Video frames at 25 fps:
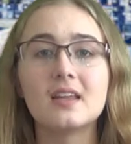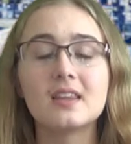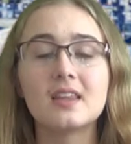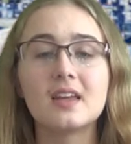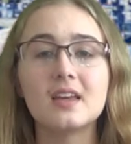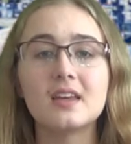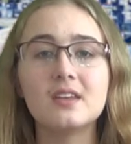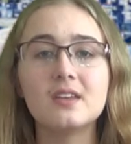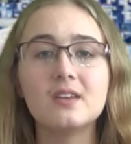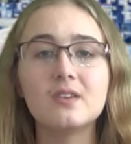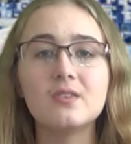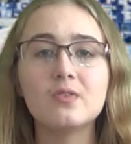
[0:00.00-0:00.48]

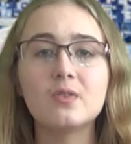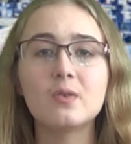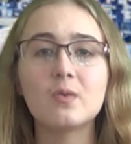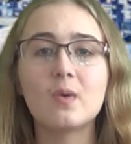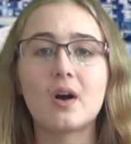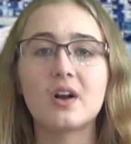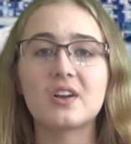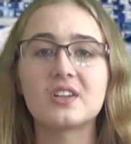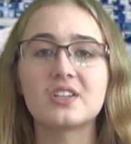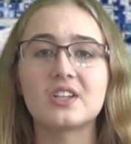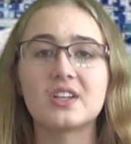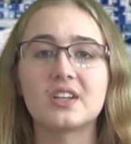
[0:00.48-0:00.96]
Thank you for
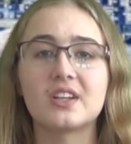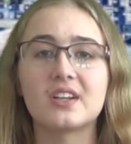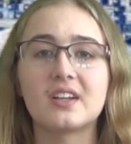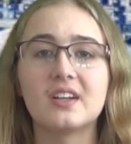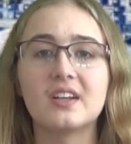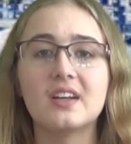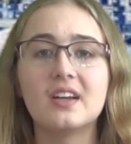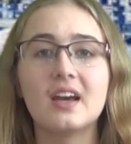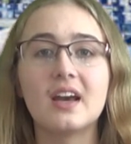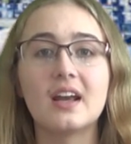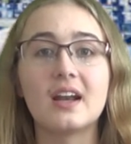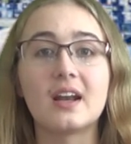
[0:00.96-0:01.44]

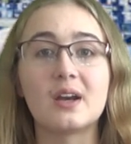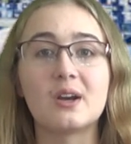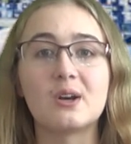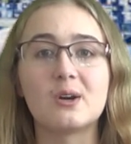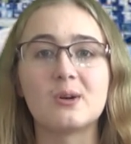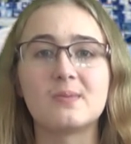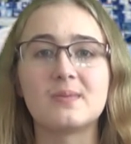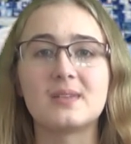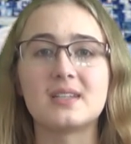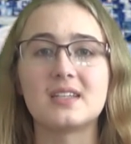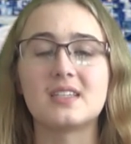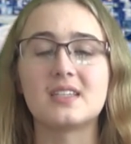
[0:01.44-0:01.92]
watching, and I
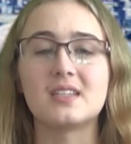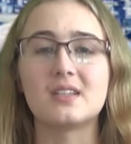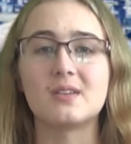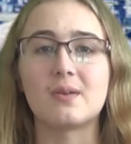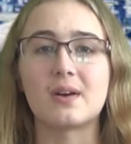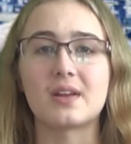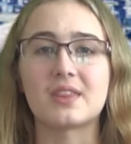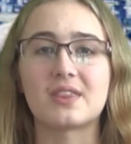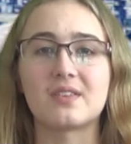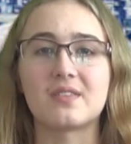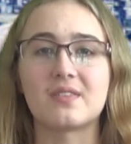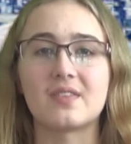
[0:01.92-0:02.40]
hope to see
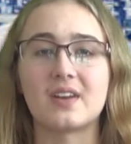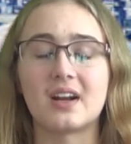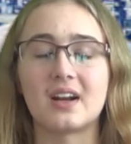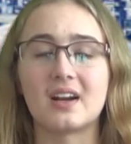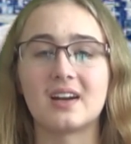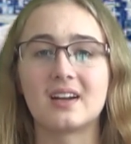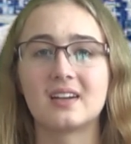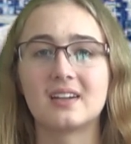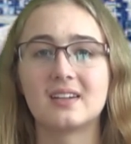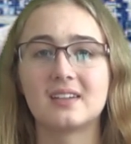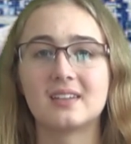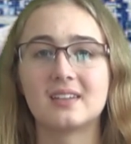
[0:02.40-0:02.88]
you at the fair.